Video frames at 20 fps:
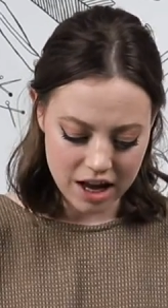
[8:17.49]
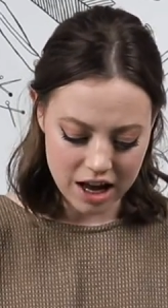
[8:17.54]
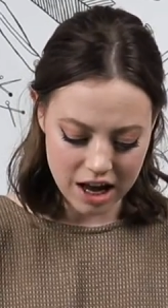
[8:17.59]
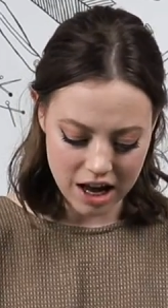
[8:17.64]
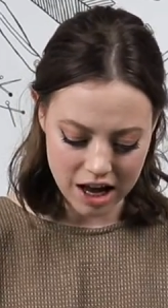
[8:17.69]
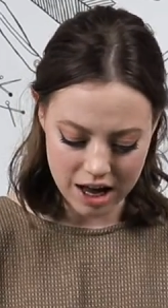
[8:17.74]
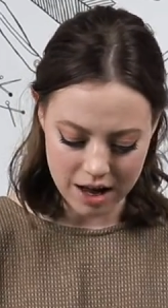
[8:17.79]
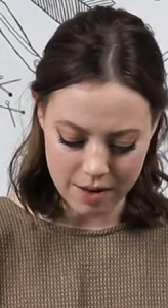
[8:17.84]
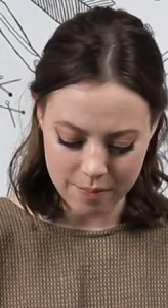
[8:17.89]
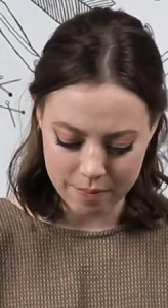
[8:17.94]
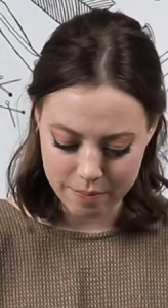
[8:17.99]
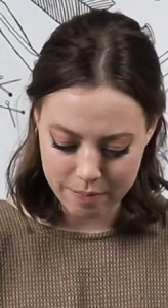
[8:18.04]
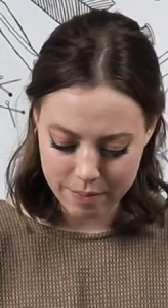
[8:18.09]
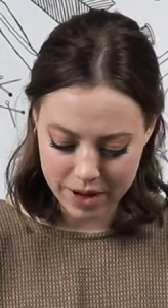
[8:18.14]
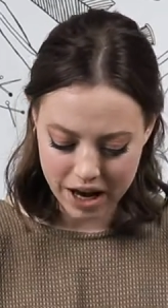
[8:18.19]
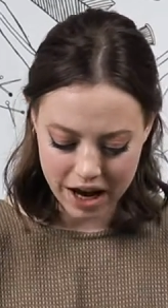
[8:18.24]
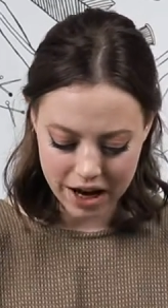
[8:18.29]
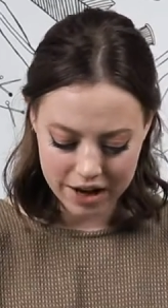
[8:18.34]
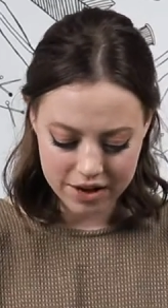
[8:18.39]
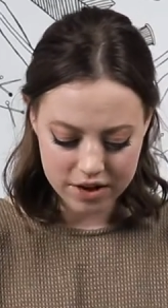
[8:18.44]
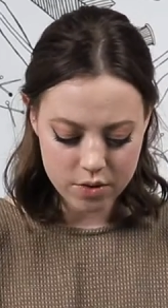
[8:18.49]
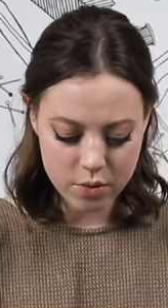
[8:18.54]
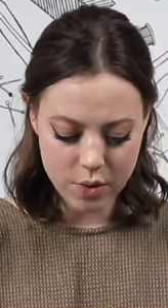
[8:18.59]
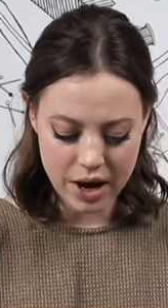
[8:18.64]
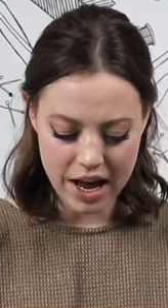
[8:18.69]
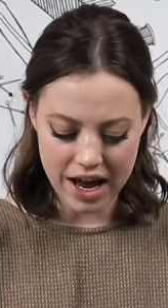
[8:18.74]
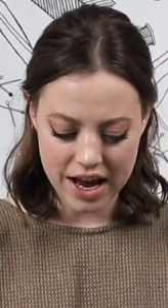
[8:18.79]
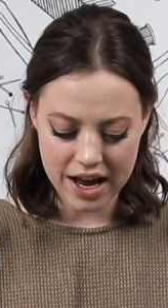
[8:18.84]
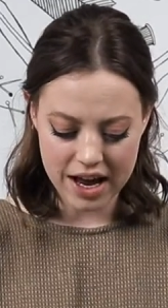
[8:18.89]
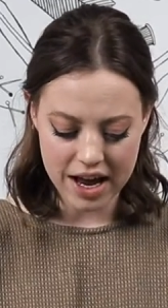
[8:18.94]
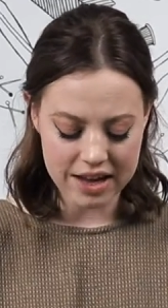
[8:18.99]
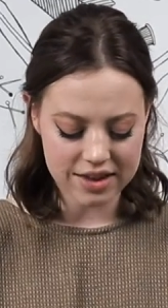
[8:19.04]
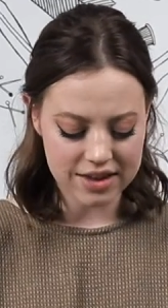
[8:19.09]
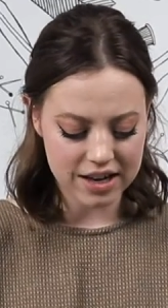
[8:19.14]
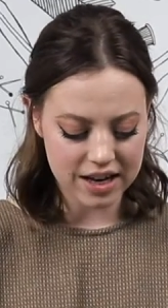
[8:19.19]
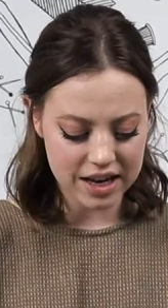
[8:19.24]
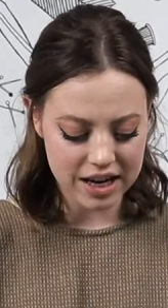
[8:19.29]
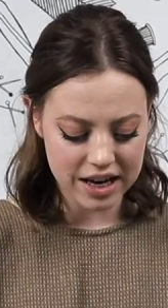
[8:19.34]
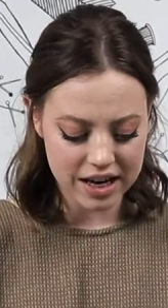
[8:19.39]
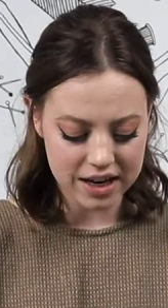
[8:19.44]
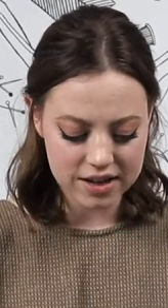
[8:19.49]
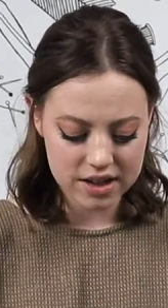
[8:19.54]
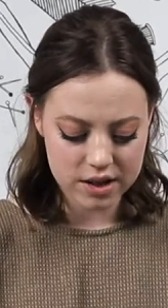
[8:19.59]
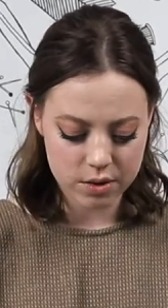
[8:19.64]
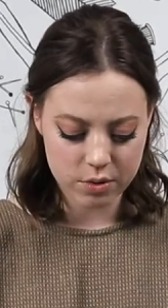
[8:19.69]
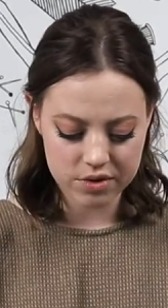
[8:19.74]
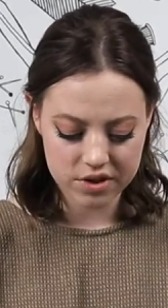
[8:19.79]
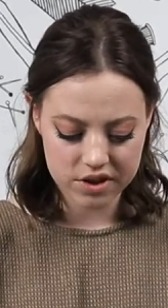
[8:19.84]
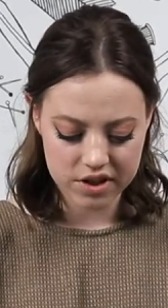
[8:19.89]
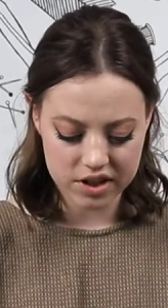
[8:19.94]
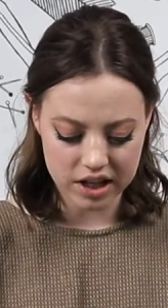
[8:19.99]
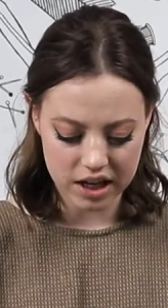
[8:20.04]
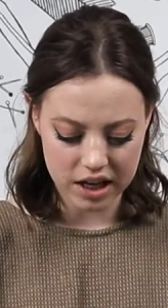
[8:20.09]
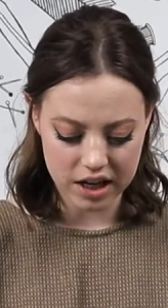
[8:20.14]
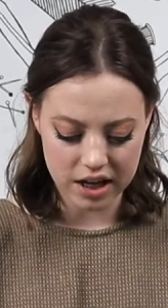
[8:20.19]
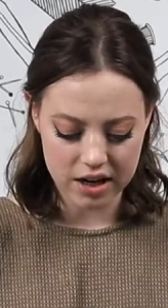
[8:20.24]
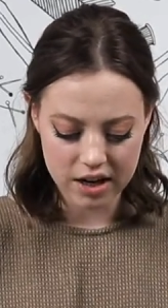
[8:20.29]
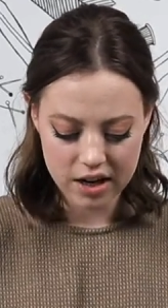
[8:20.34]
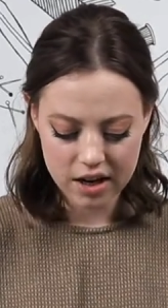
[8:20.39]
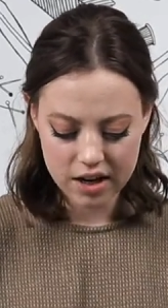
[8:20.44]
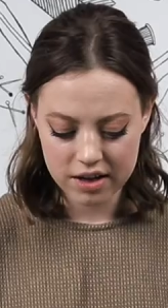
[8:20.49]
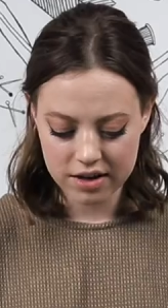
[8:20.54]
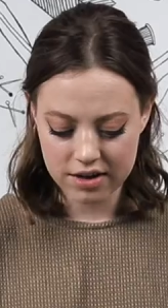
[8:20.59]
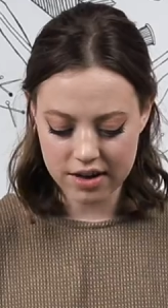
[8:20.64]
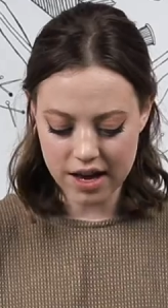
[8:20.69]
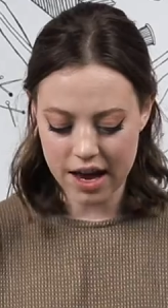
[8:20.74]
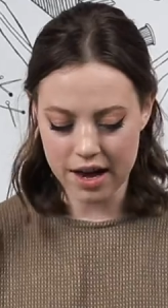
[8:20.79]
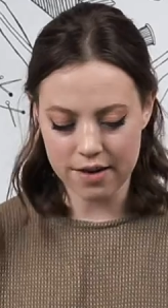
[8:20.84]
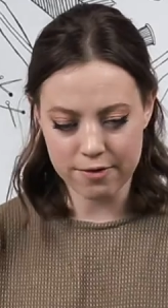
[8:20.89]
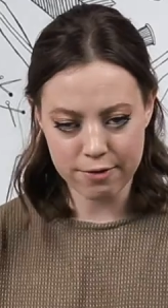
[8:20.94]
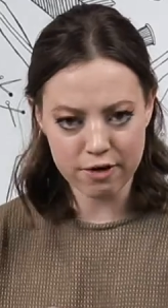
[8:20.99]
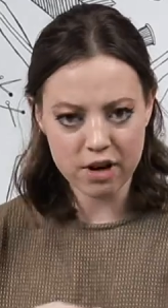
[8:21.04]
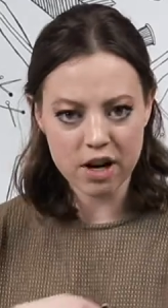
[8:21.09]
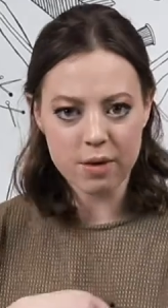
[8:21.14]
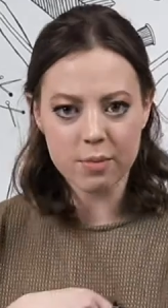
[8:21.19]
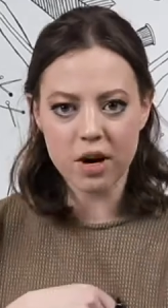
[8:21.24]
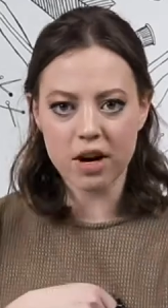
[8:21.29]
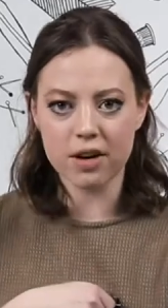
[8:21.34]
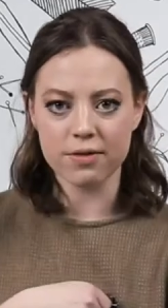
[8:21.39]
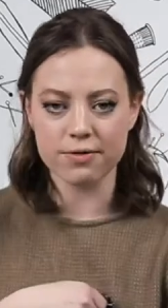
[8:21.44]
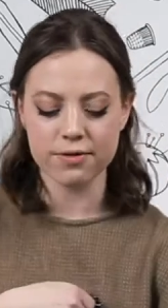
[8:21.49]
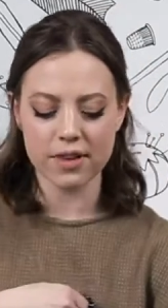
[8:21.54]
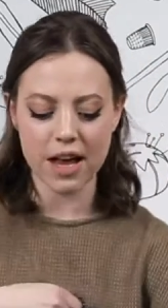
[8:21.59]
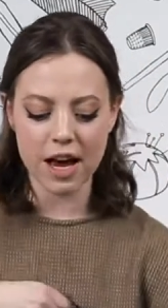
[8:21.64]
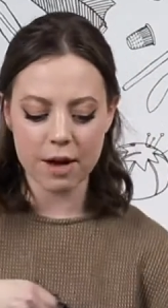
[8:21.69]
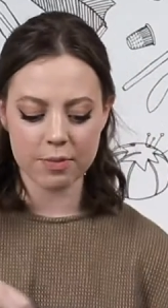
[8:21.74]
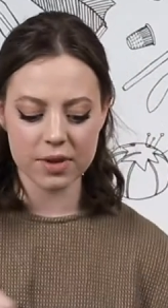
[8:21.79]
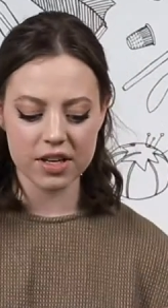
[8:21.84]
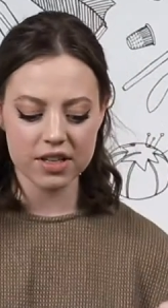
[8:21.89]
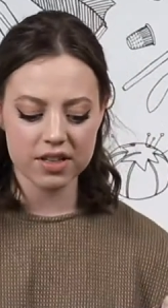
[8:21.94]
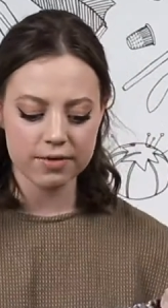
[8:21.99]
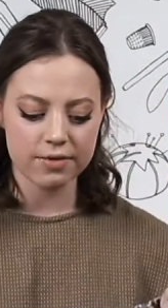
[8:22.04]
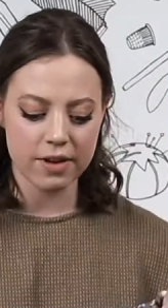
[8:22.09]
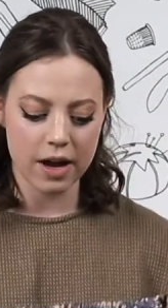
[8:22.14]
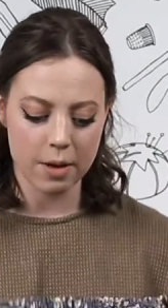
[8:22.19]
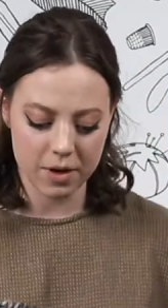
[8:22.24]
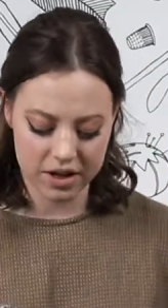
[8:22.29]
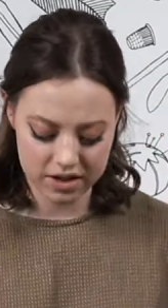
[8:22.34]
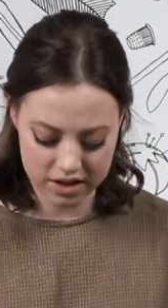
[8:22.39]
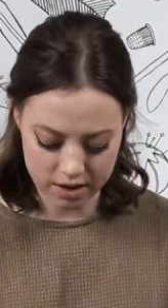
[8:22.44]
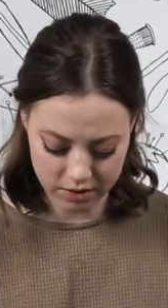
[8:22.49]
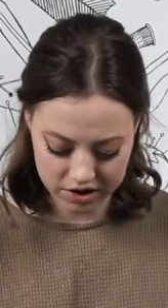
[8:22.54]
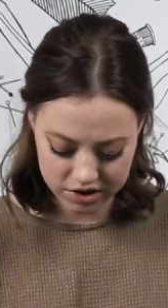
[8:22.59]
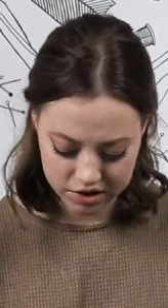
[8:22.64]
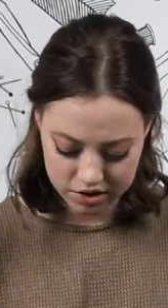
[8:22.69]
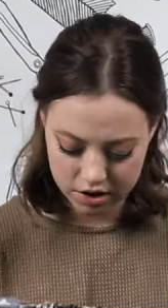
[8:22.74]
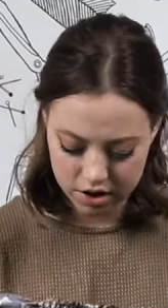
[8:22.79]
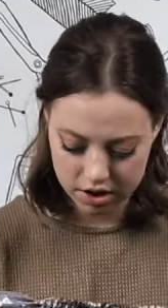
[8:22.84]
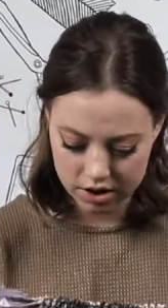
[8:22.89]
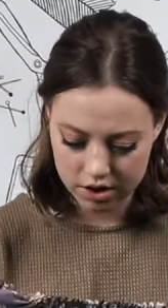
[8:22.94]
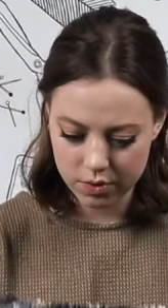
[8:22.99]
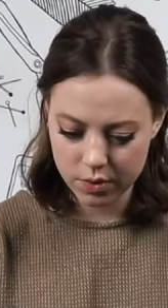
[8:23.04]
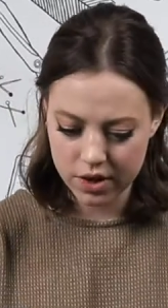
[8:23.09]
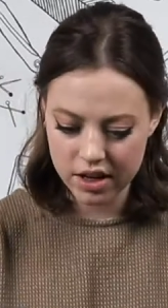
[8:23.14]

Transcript: But either way, at the end, you will see that from our flat piece of fabric that we started